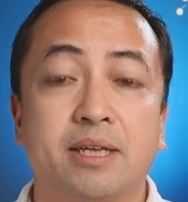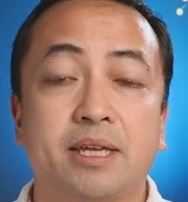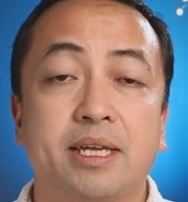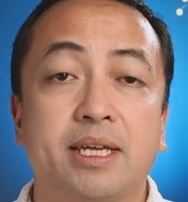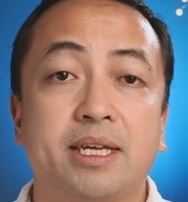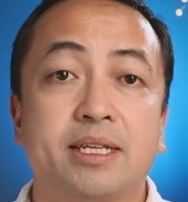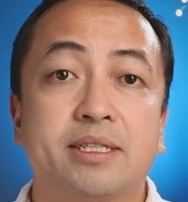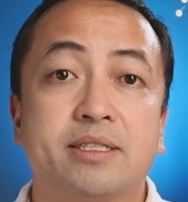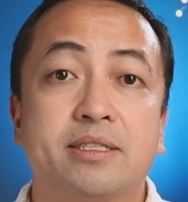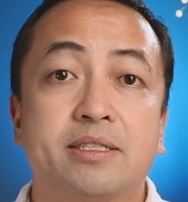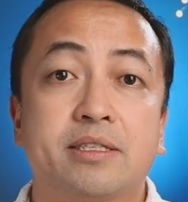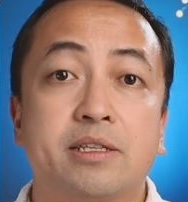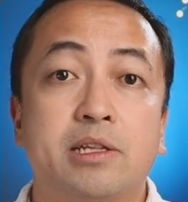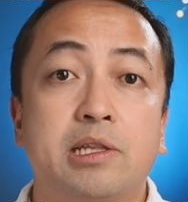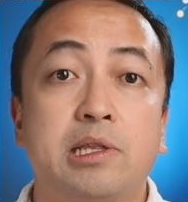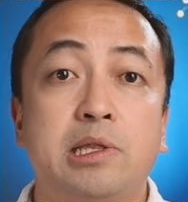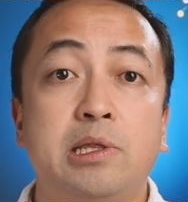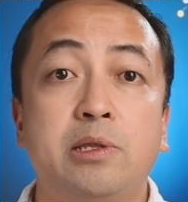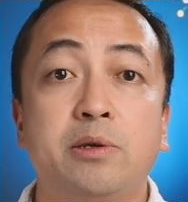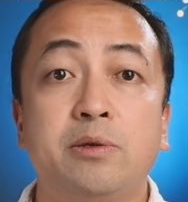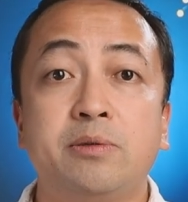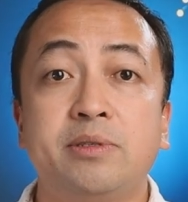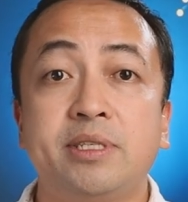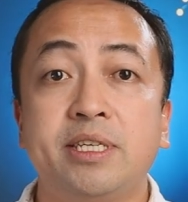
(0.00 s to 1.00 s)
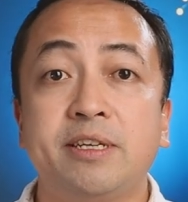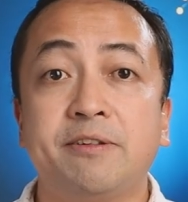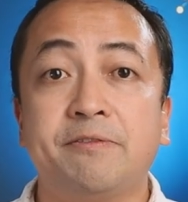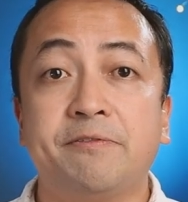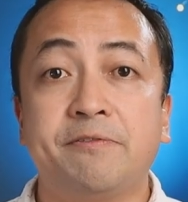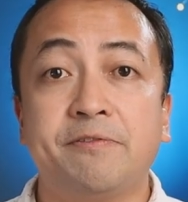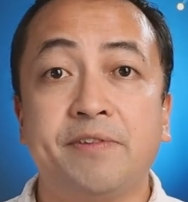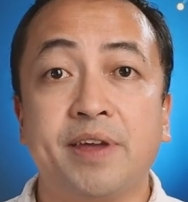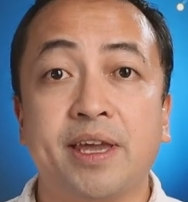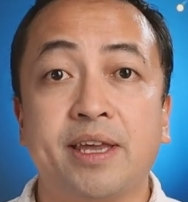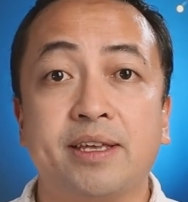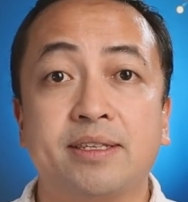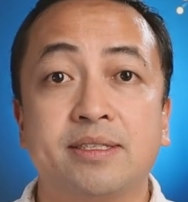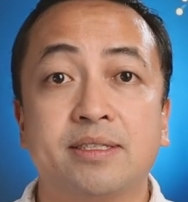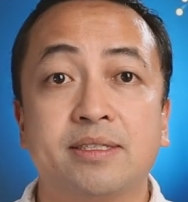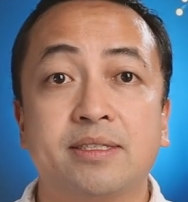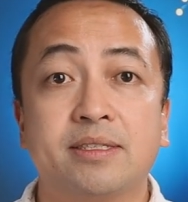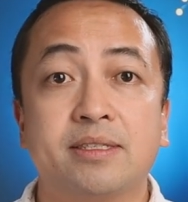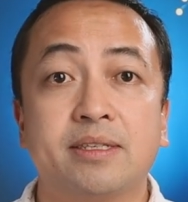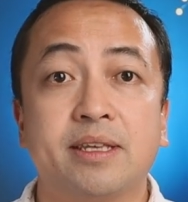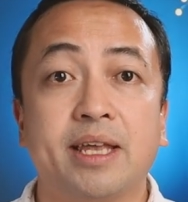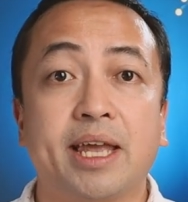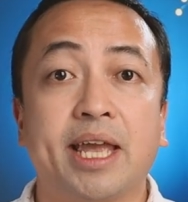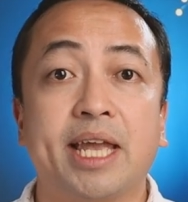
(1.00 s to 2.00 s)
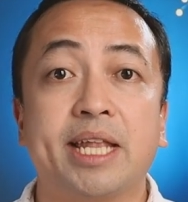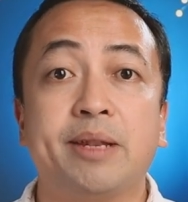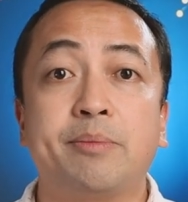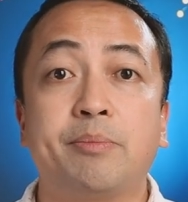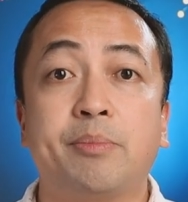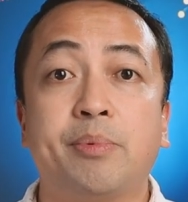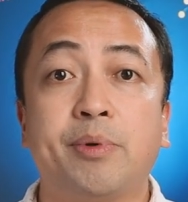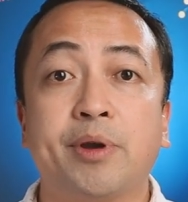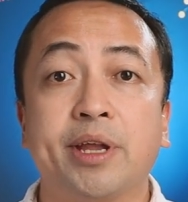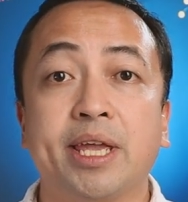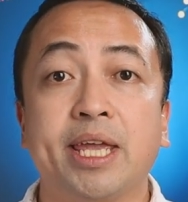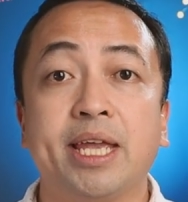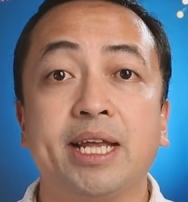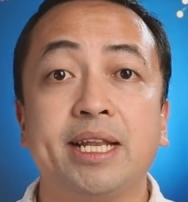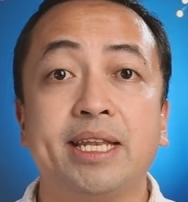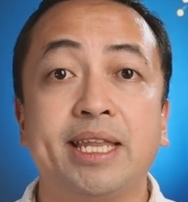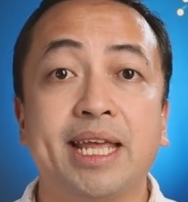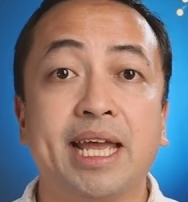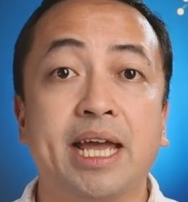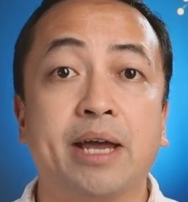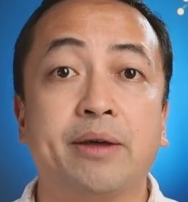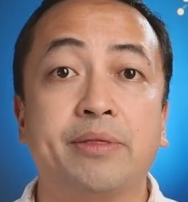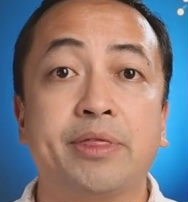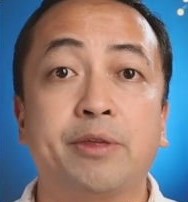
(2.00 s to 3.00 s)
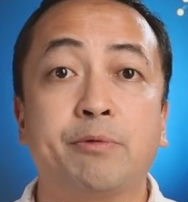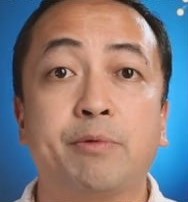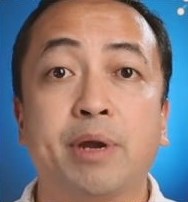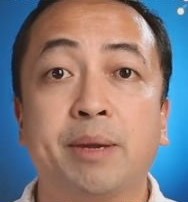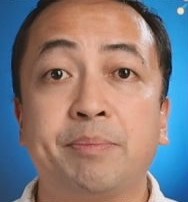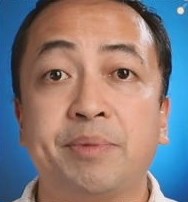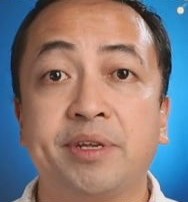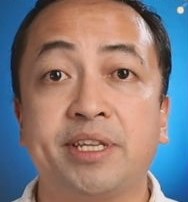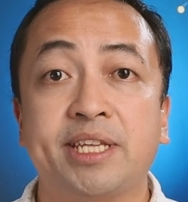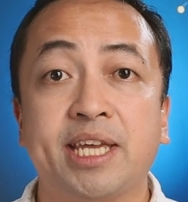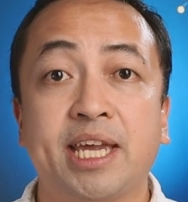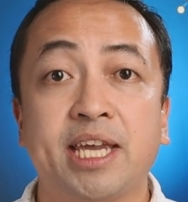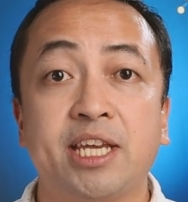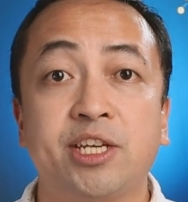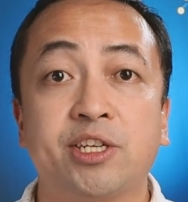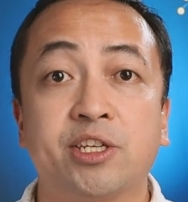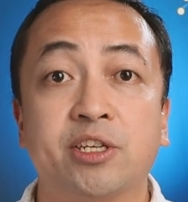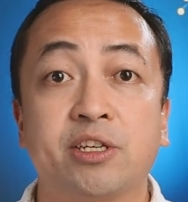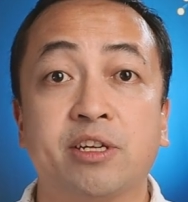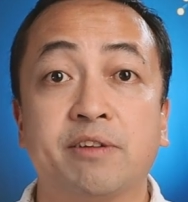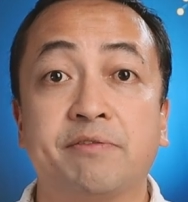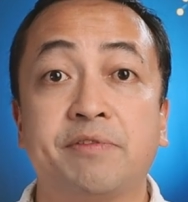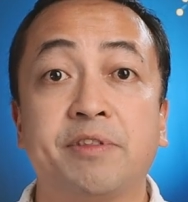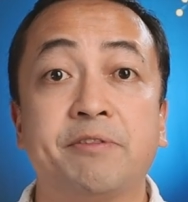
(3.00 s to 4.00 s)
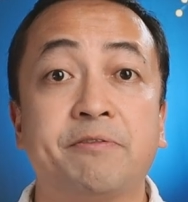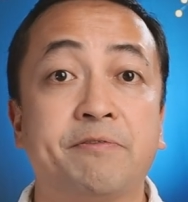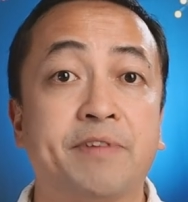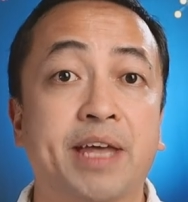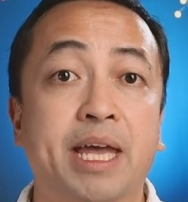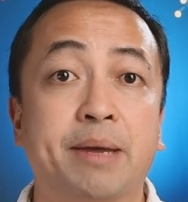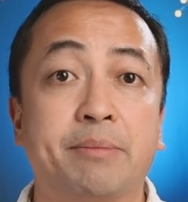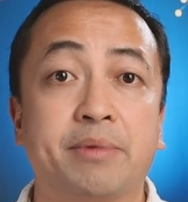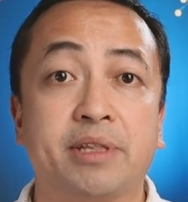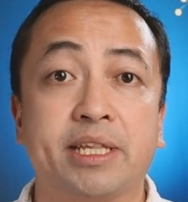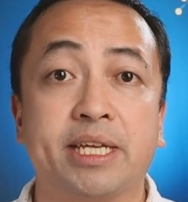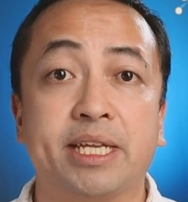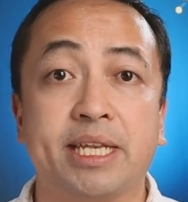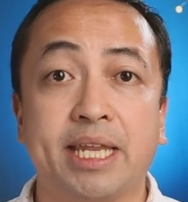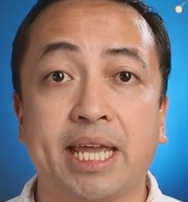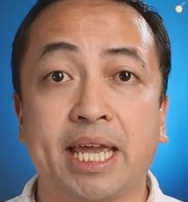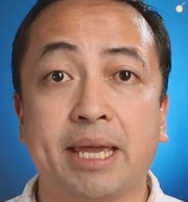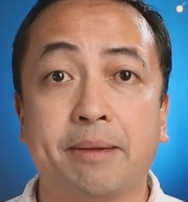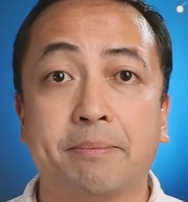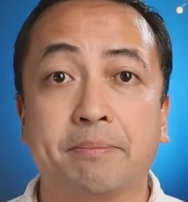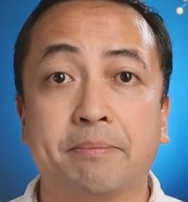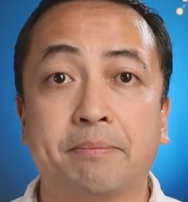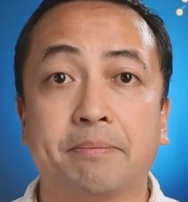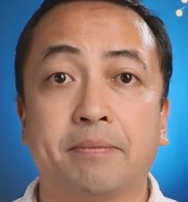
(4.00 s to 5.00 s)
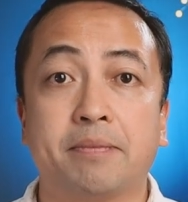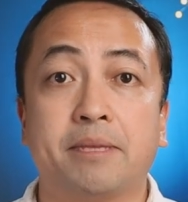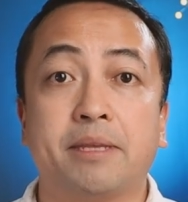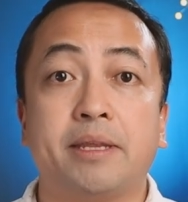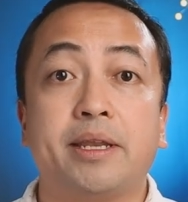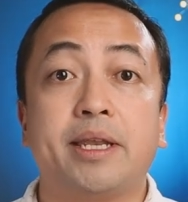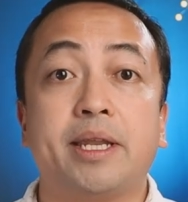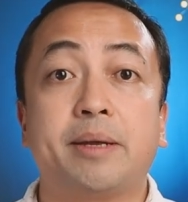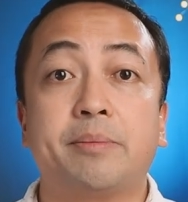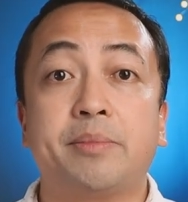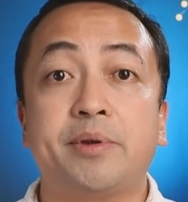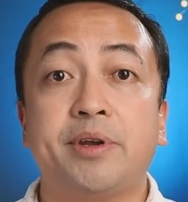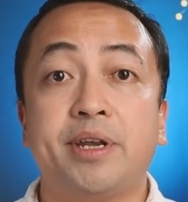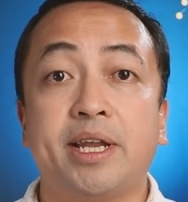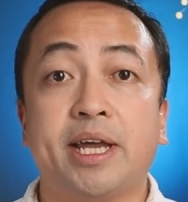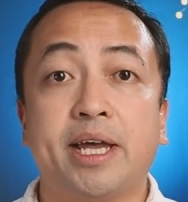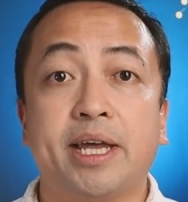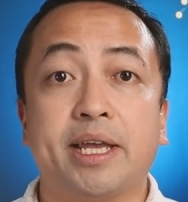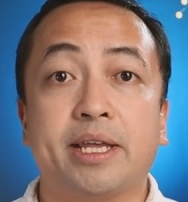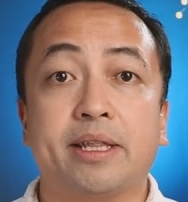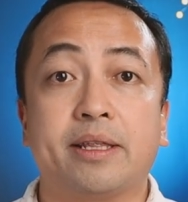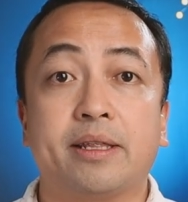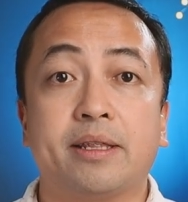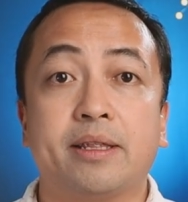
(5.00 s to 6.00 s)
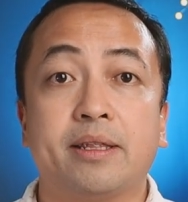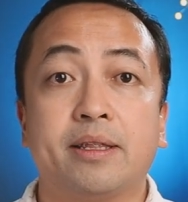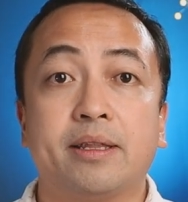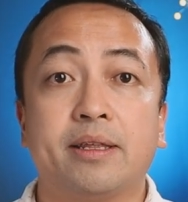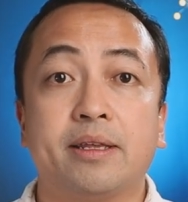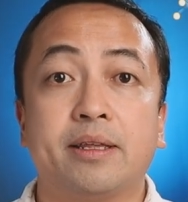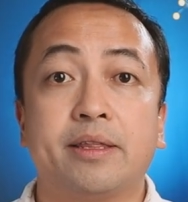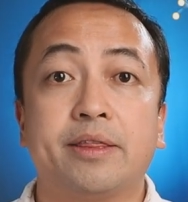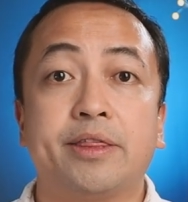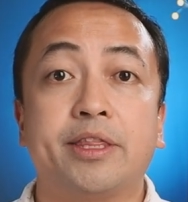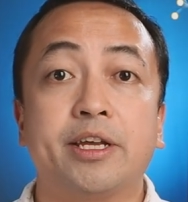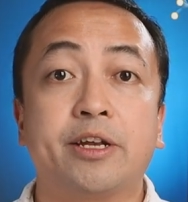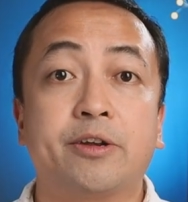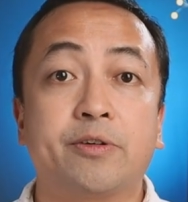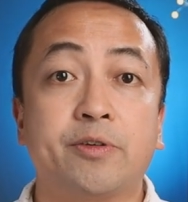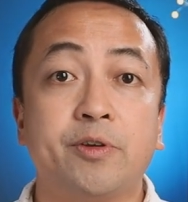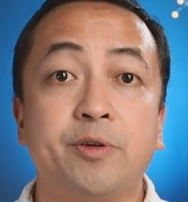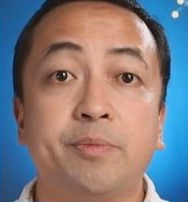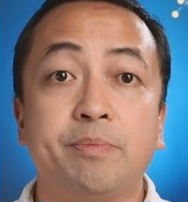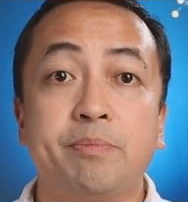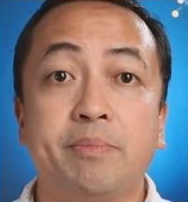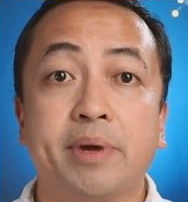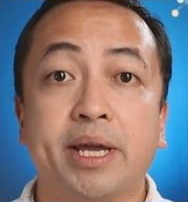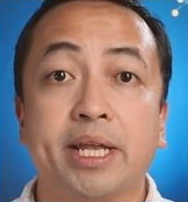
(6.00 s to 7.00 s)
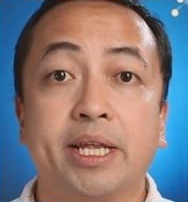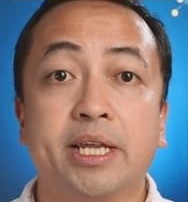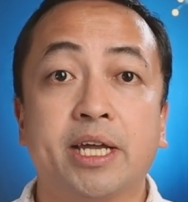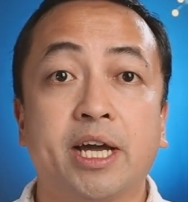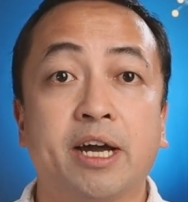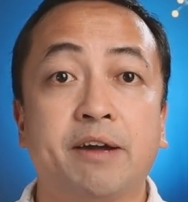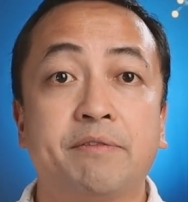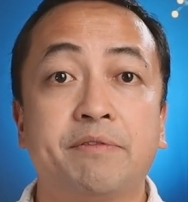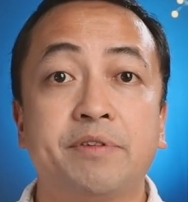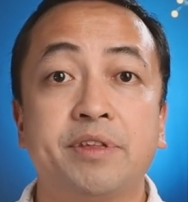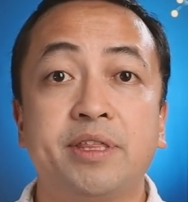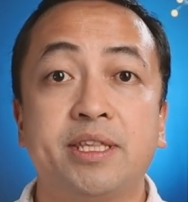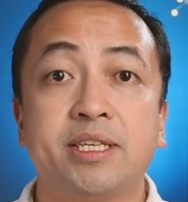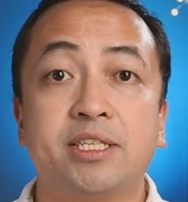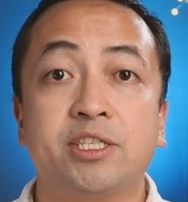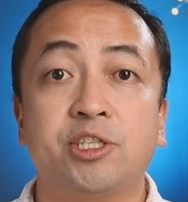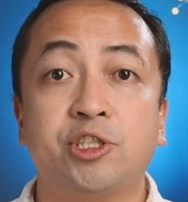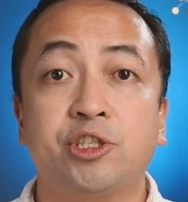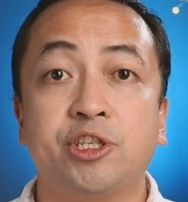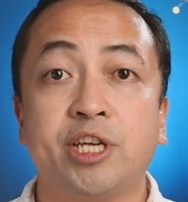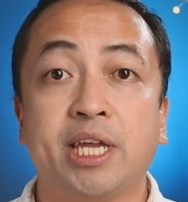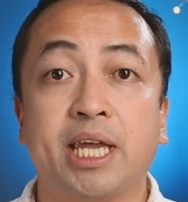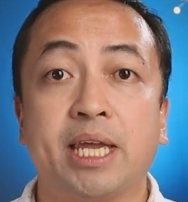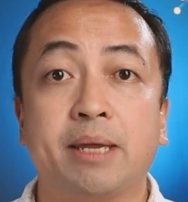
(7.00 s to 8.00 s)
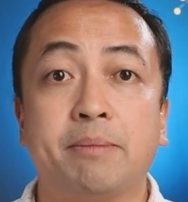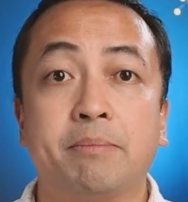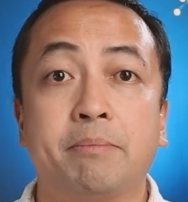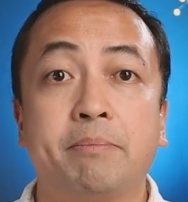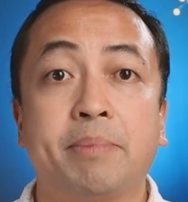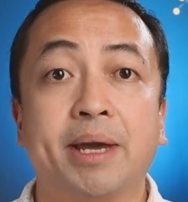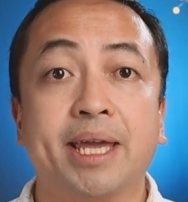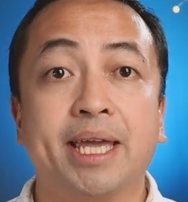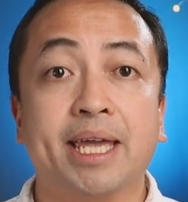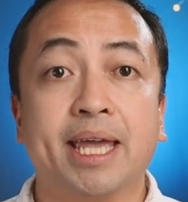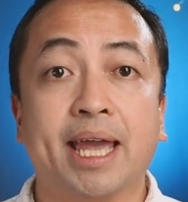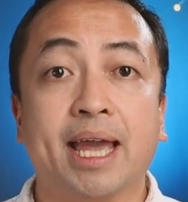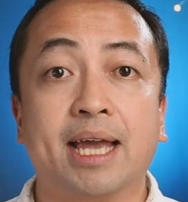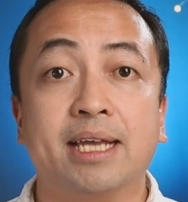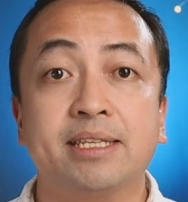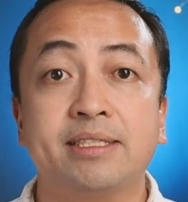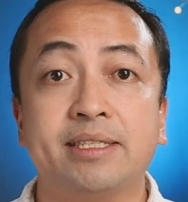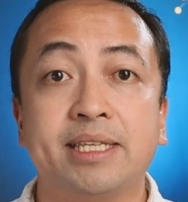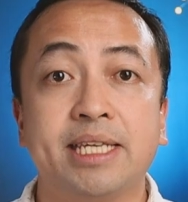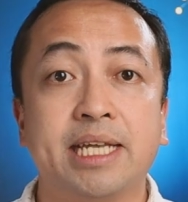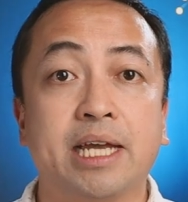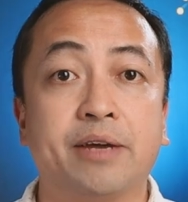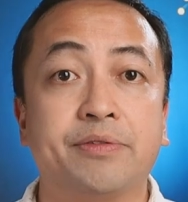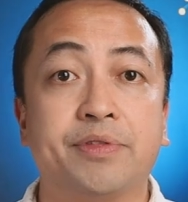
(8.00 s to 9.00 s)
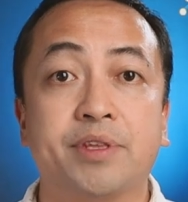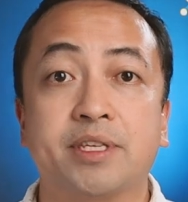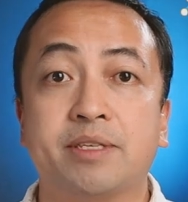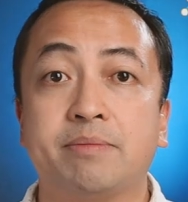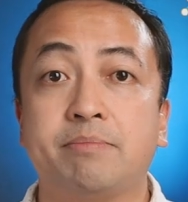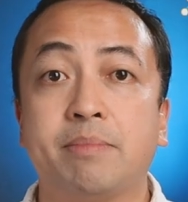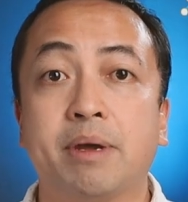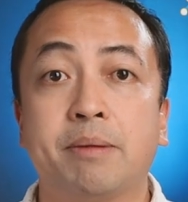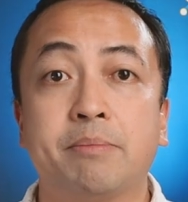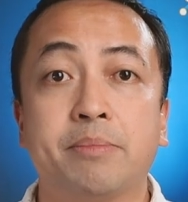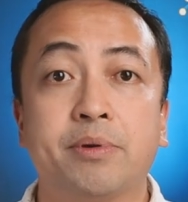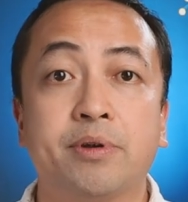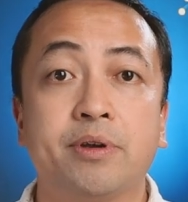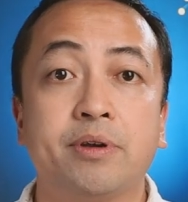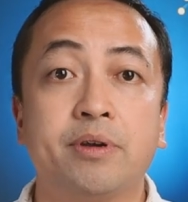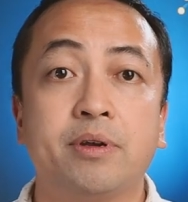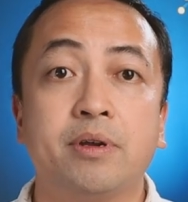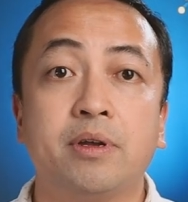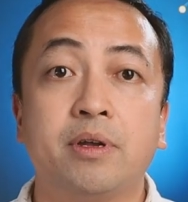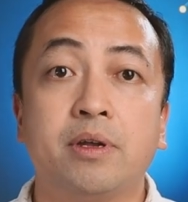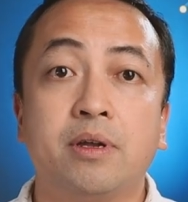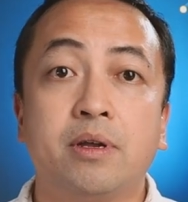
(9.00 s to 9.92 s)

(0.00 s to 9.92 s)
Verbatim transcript: It's losing face and bringing down the reputation of the family name. Number nine, the group might cover this shame by casting out this member,